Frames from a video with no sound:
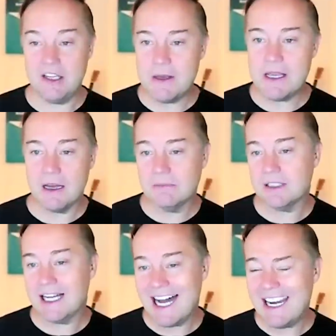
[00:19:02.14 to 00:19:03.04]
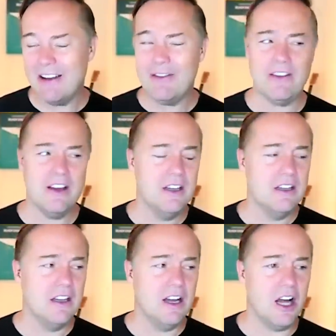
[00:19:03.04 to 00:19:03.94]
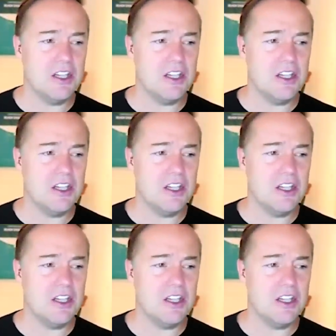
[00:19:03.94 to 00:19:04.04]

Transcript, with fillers: become kind of a